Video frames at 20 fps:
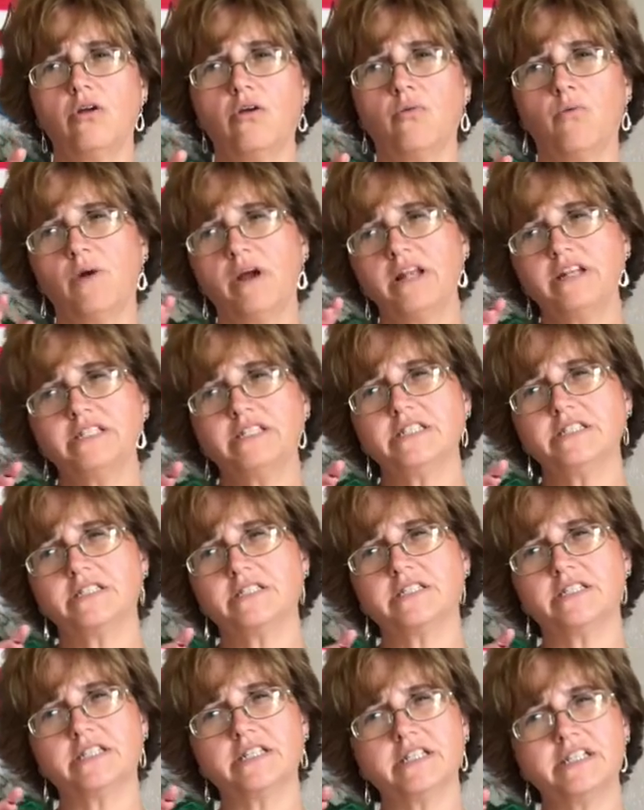went
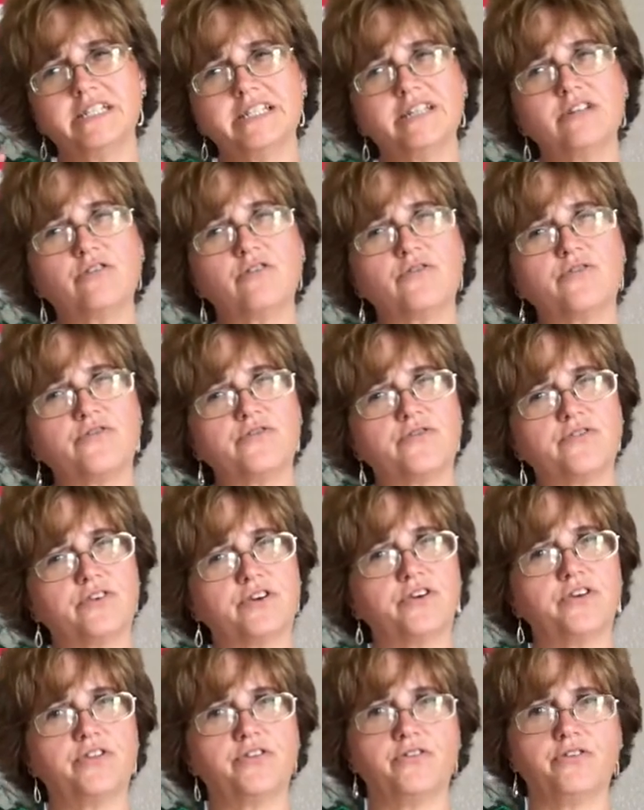just a little
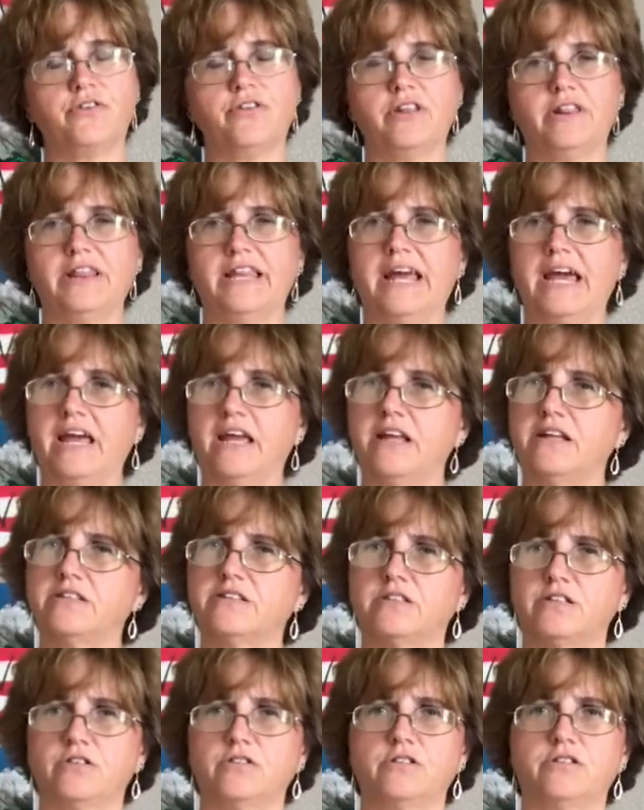further than that,
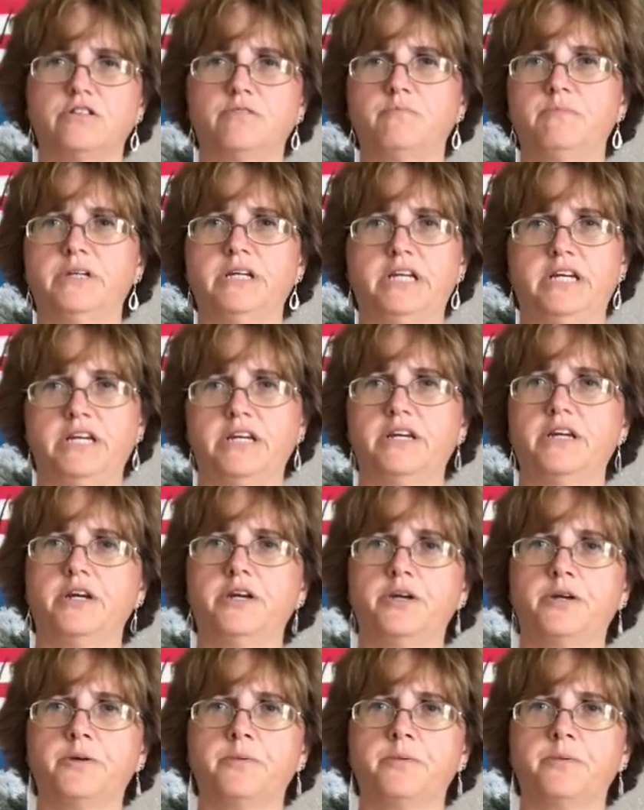so to speak.